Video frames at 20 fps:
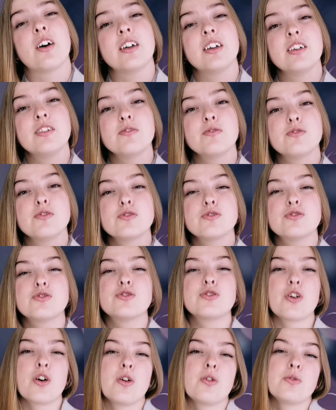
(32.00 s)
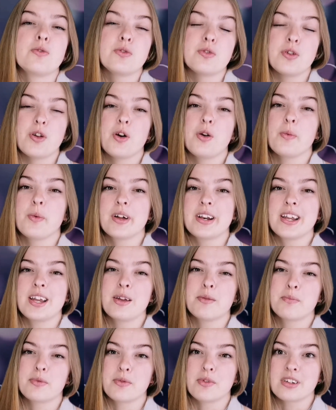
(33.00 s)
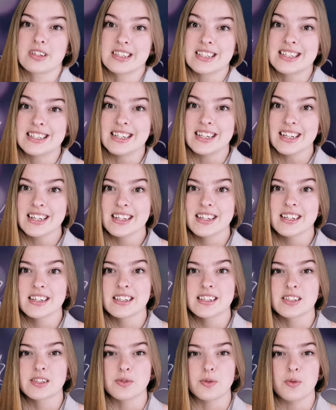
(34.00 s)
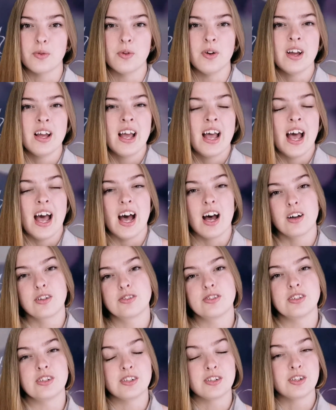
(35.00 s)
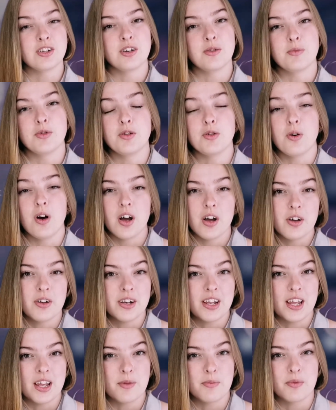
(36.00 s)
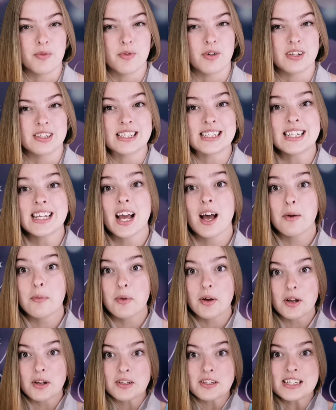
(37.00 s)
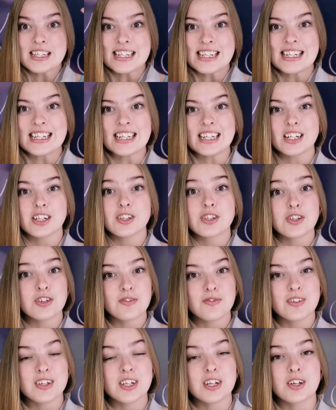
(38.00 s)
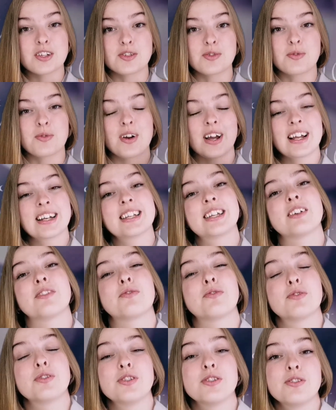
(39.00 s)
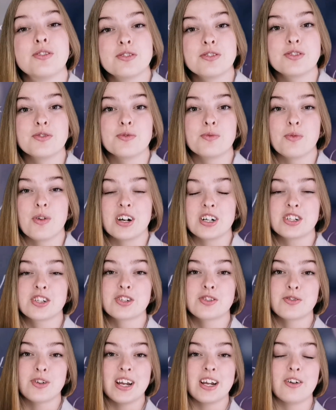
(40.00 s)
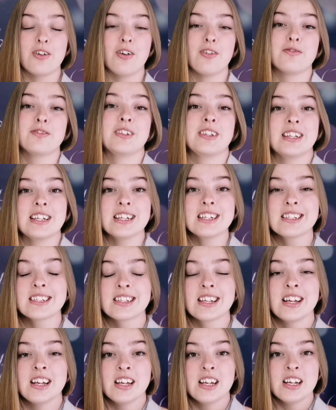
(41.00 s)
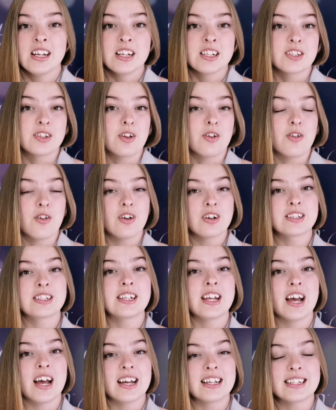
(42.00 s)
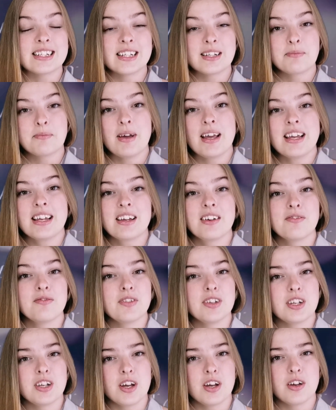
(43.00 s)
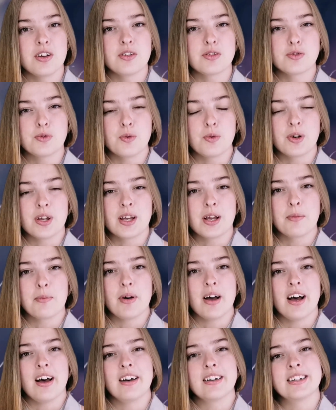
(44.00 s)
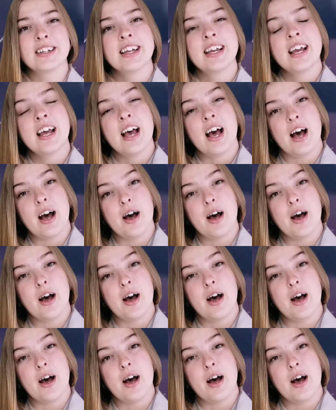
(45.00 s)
Now if you don't know what hair porosity is or how to determine your own hair porosity, I'm going to link two videos right here for you to watch straight after this. So last year I did make a video talking about